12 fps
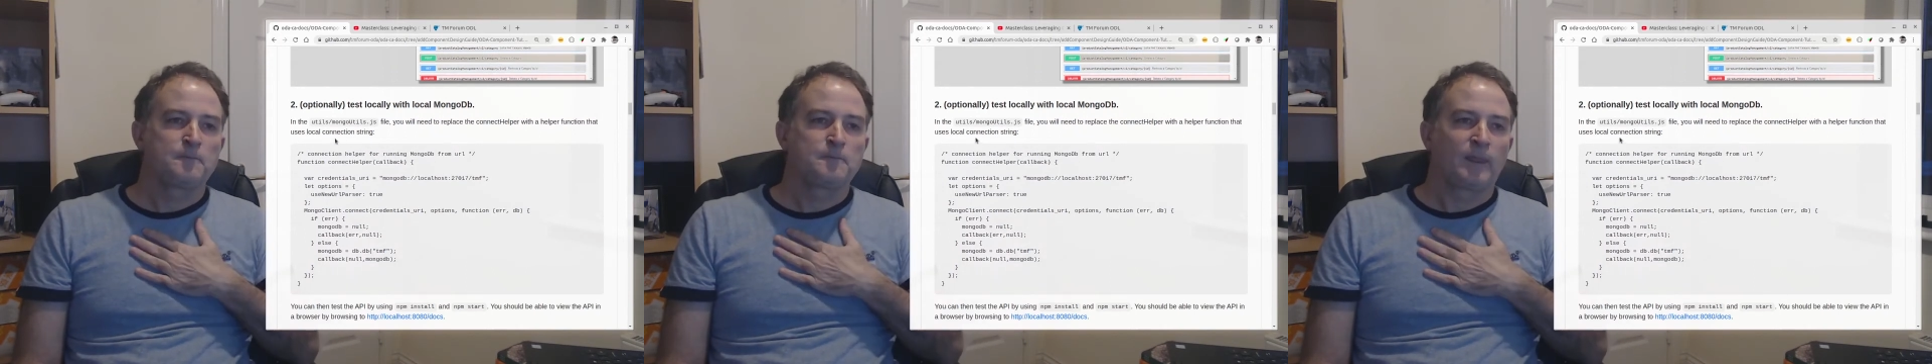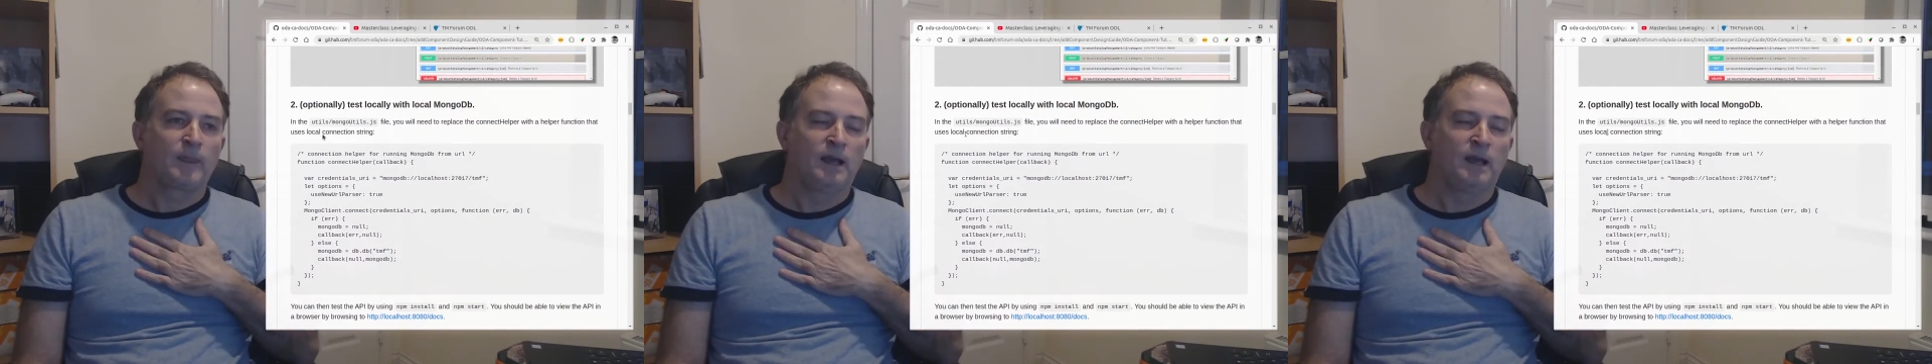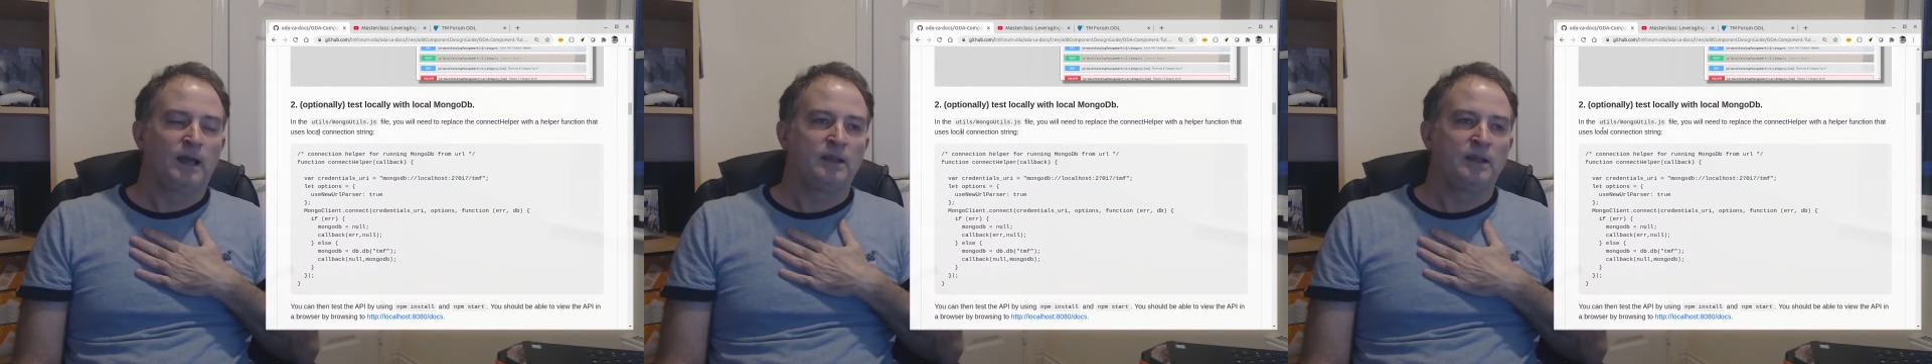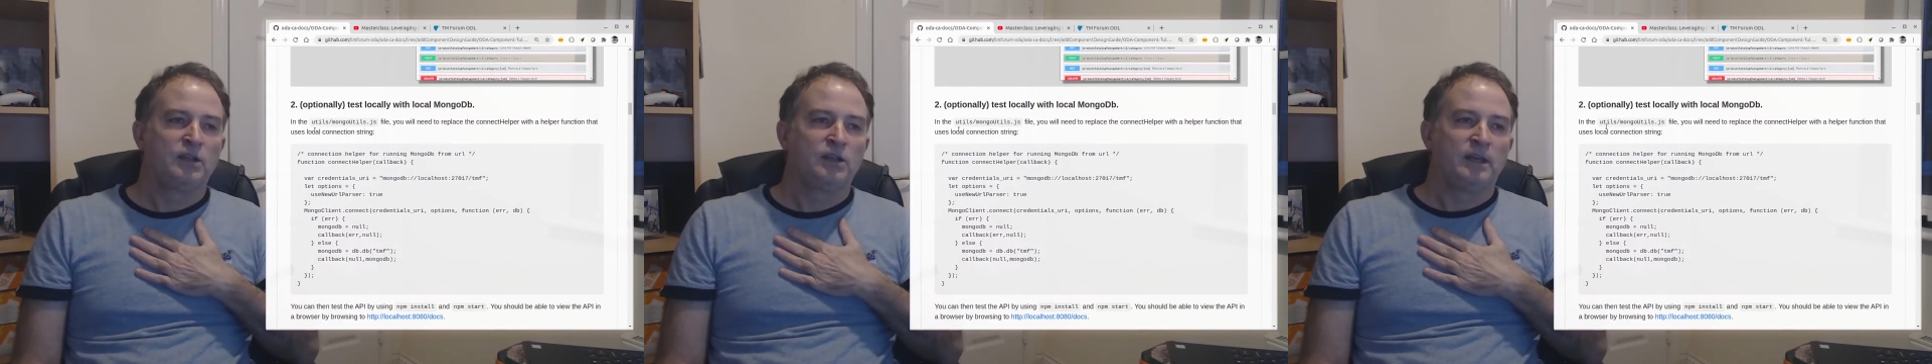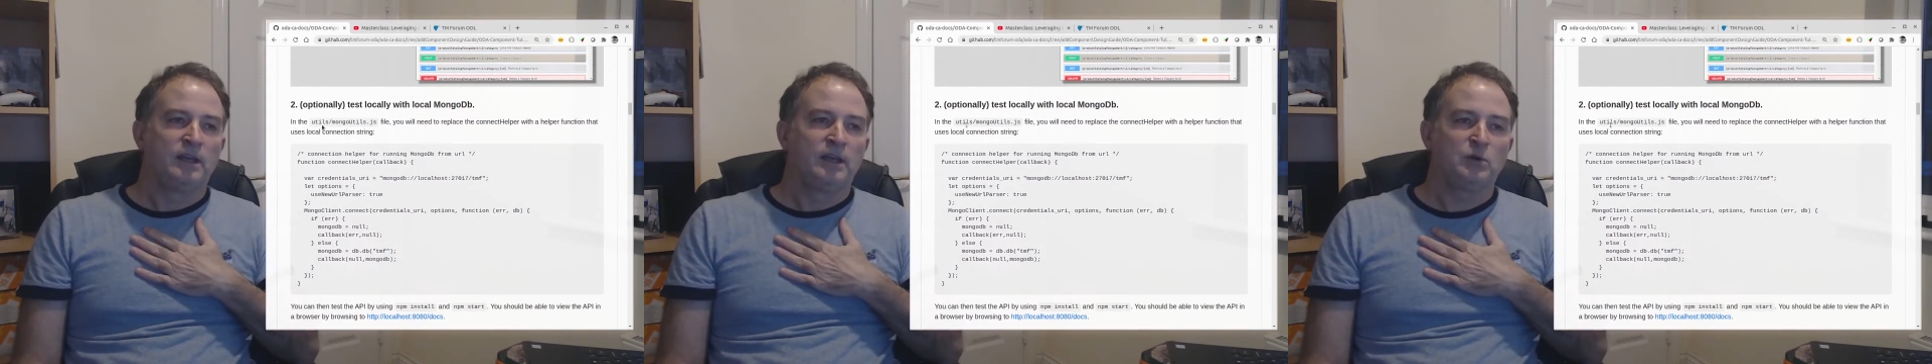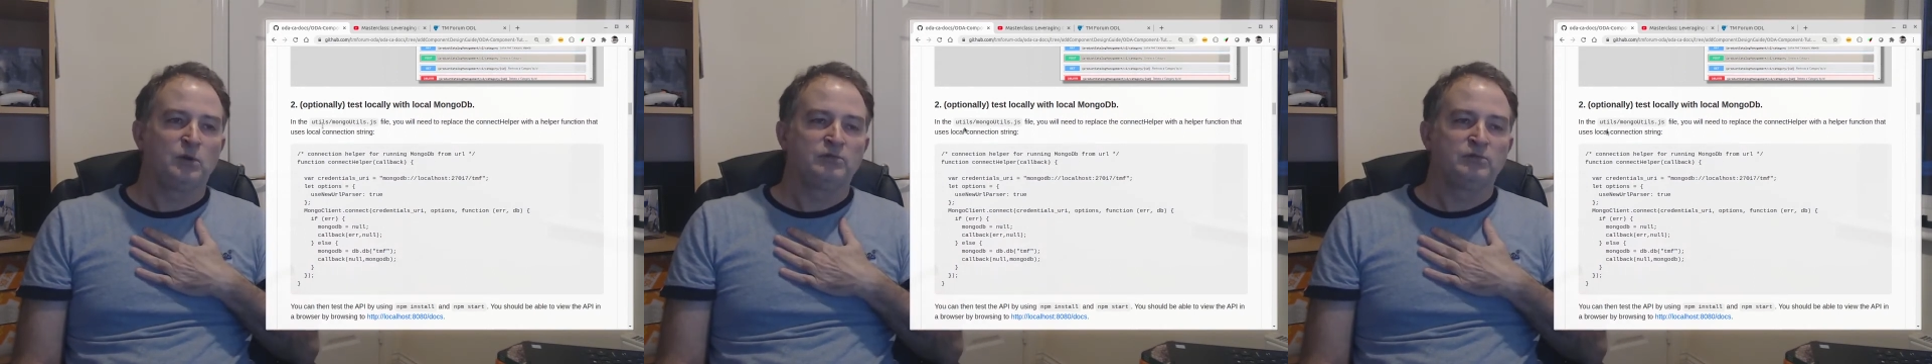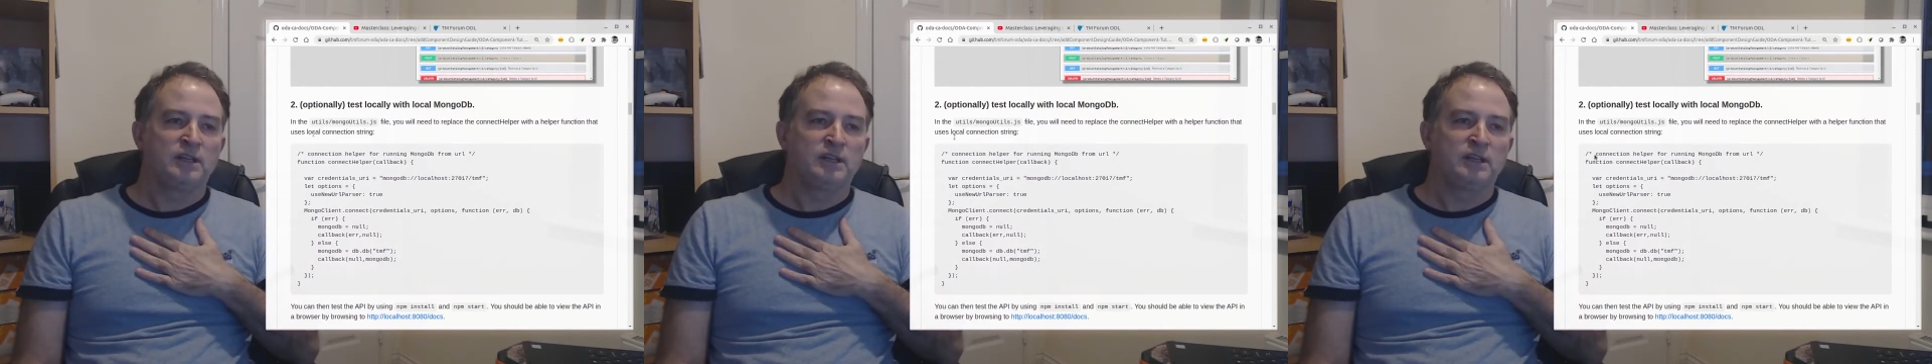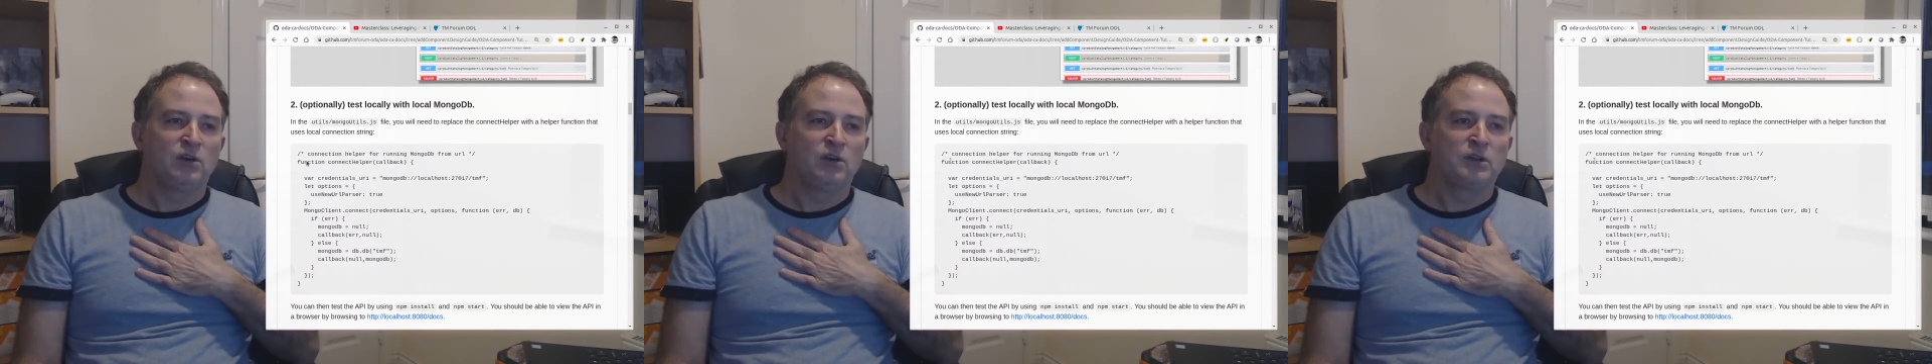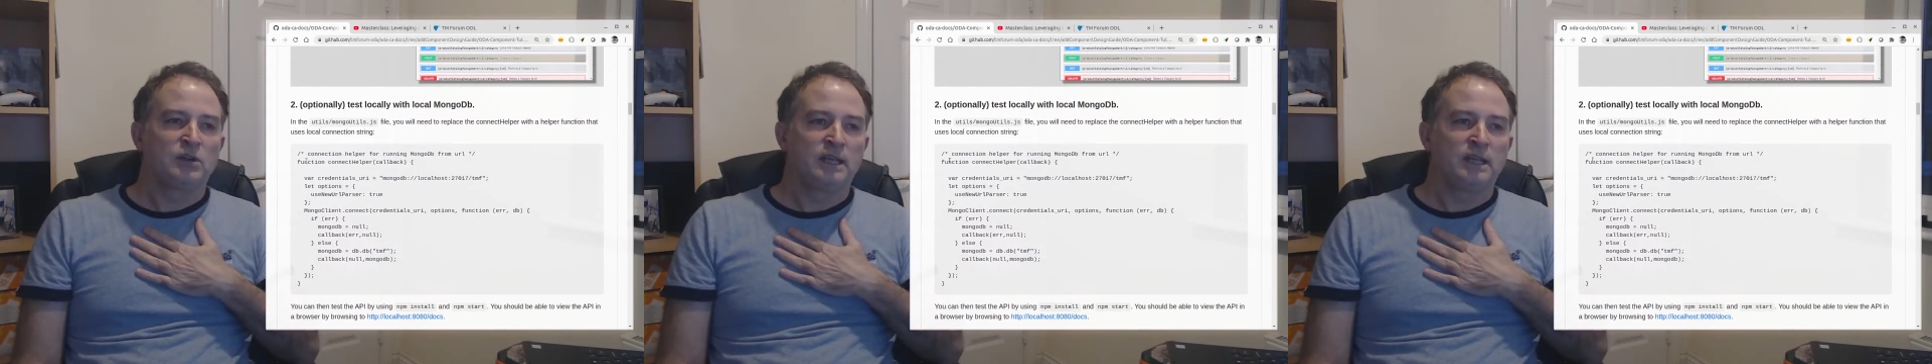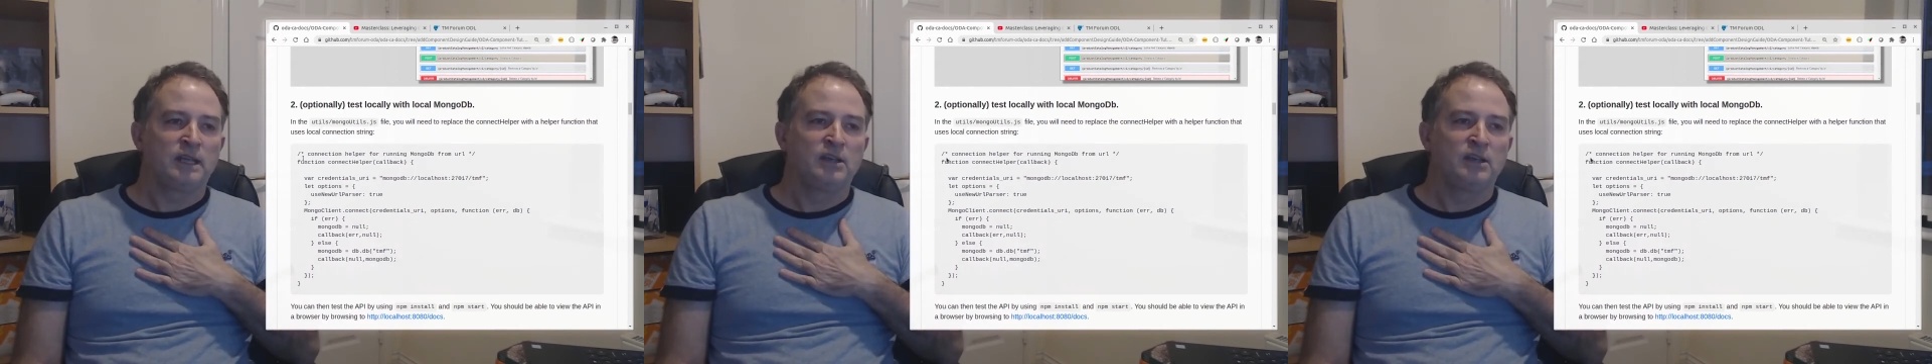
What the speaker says: If you want to run it locally,